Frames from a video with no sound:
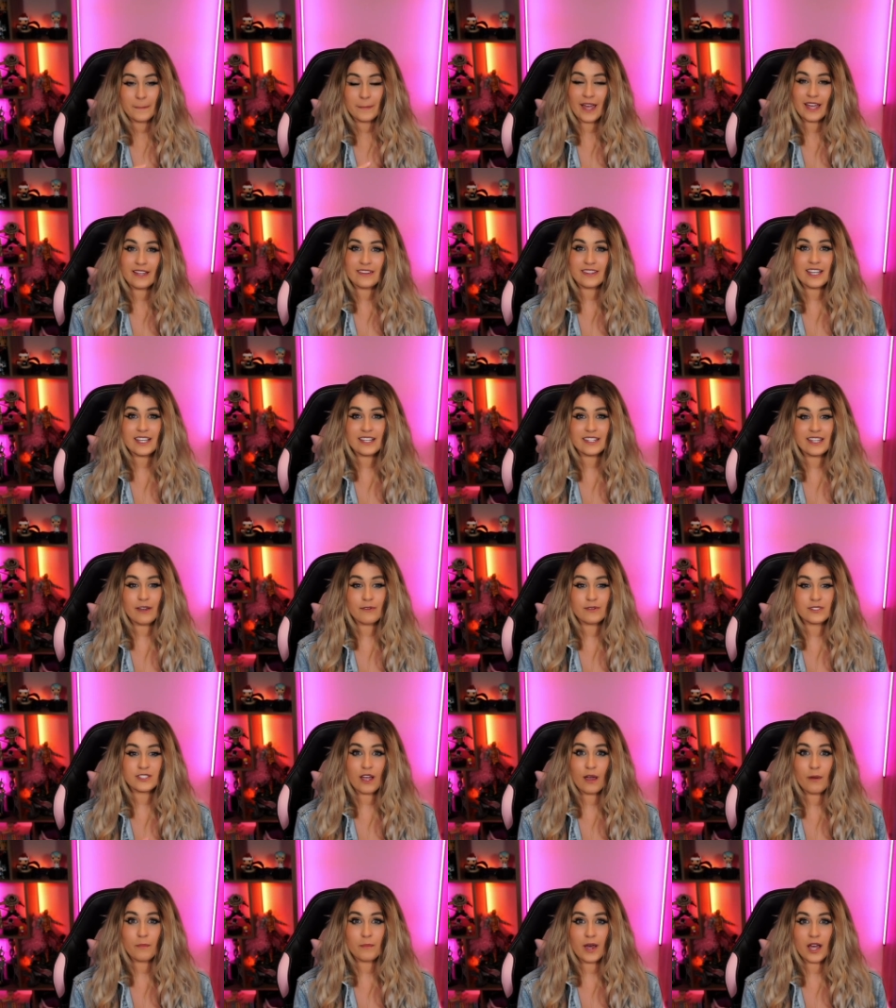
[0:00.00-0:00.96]
I think that
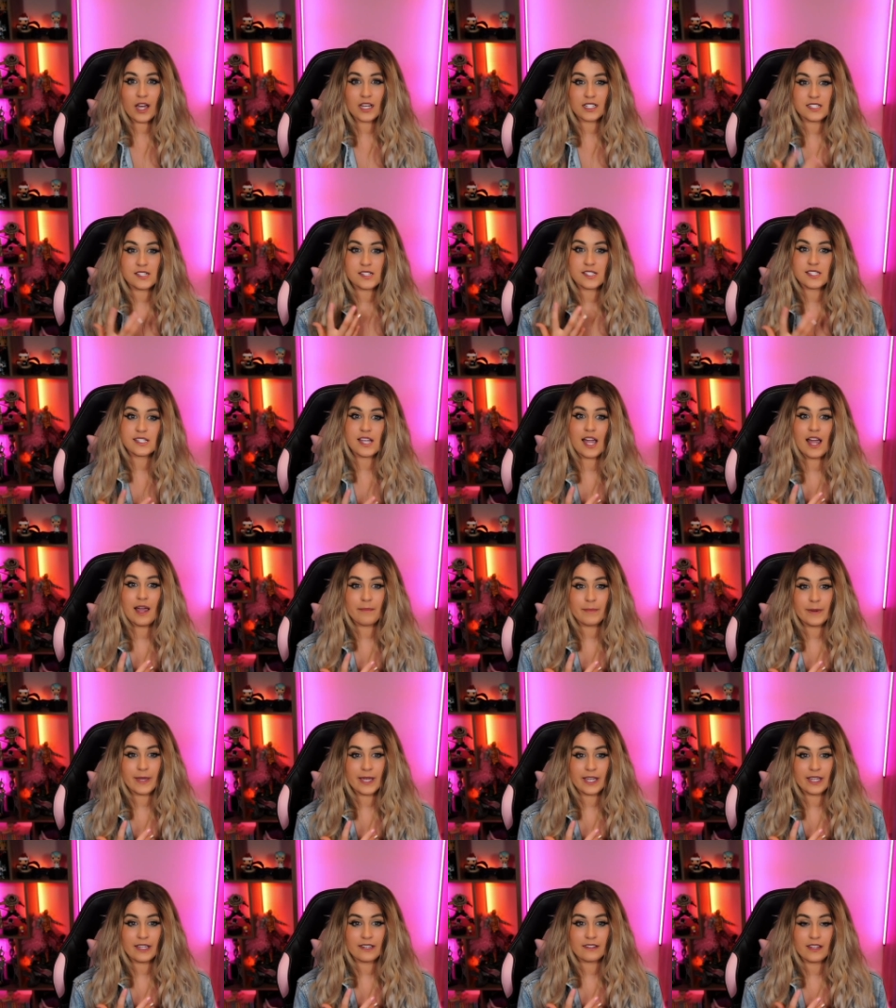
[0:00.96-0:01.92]
was Amon
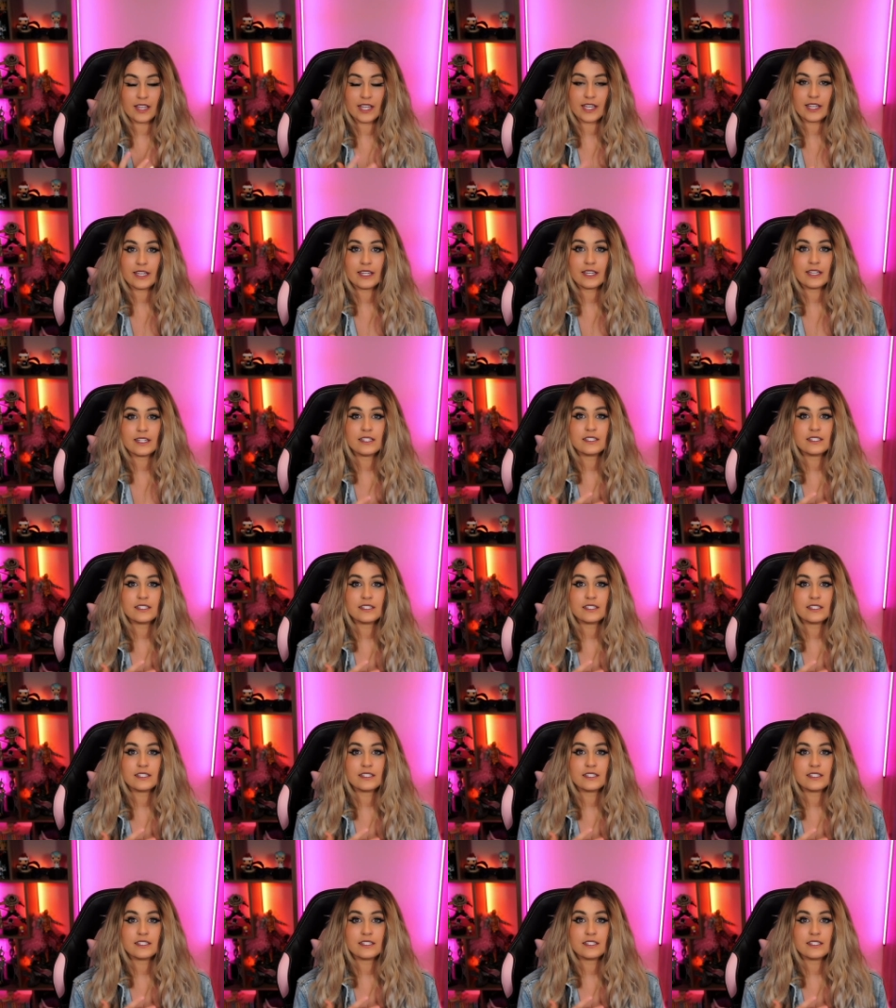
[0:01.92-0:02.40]
stopping. Like,